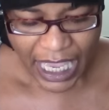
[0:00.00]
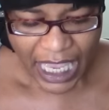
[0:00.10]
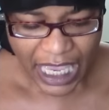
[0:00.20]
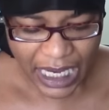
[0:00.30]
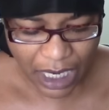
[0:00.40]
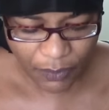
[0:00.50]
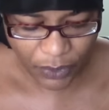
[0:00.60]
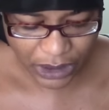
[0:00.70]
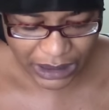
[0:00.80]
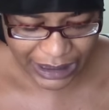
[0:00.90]
And I
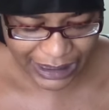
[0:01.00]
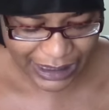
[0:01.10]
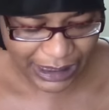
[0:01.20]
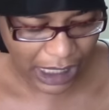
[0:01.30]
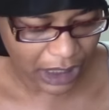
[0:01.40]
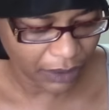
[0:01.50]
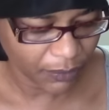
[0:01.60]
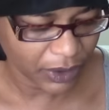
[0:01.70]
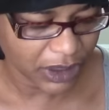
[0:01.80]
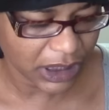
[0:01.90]
wanted to get a second
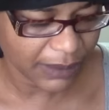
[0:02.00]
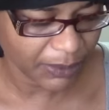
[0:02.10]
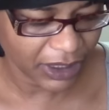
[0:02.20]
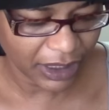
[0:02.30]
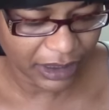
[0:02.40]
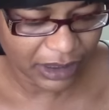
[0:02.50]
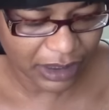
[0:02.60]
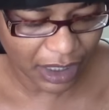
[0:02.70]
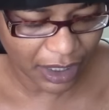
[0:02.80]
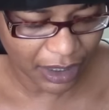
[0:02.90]
one just
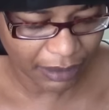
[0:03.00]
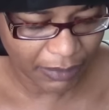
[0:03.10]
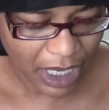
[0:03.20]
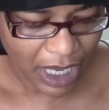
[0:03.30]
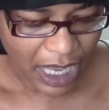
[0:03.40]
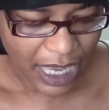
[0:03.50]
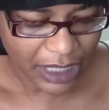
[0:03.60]
because um, I